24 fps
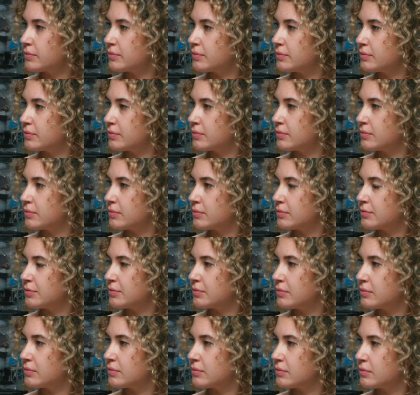
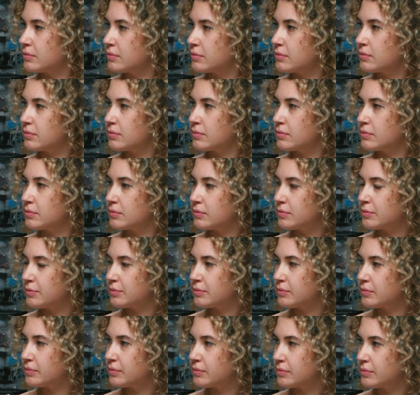
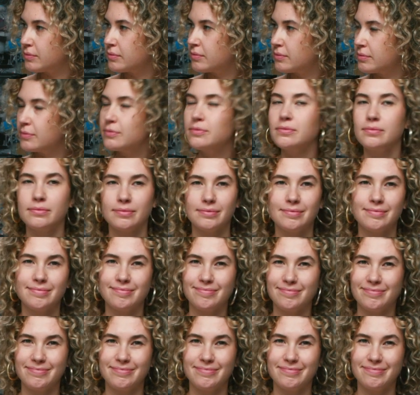
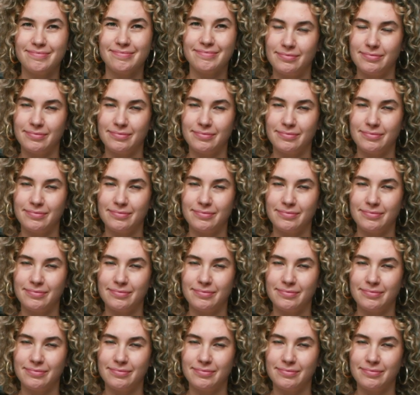(silent)